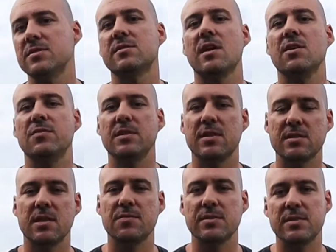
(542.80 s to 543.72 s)
the safety,
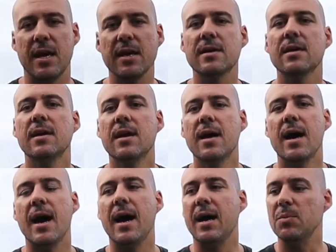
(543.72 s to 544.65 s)
doesn't have the tech.
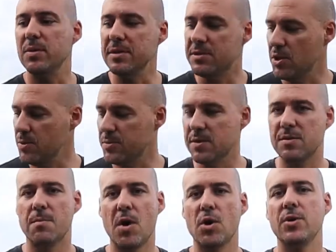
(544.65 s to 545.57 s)
But in terms of
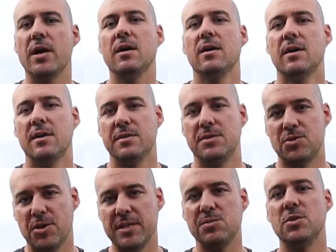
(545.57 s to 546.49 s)
the motor,
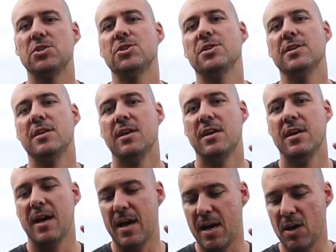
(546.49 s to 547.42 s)
transmission,
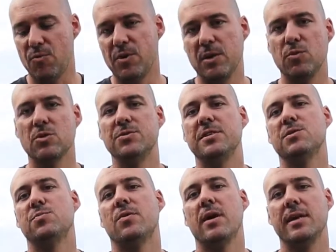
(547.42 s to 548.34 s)
rear-wheel
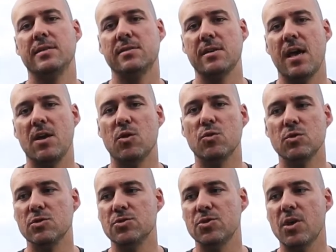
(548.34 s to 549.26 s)
disc brakes, and
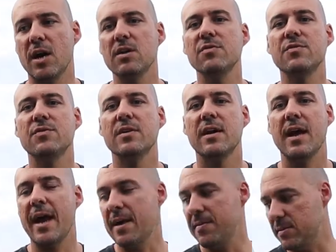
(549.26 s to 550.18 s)
all-wheel drive,
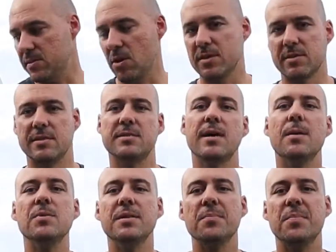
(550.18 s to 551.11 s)
and the size of the
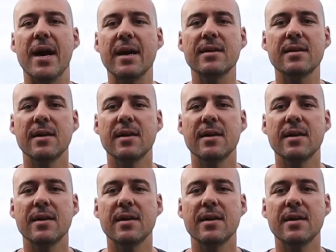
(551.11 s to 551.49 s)
tub in the back,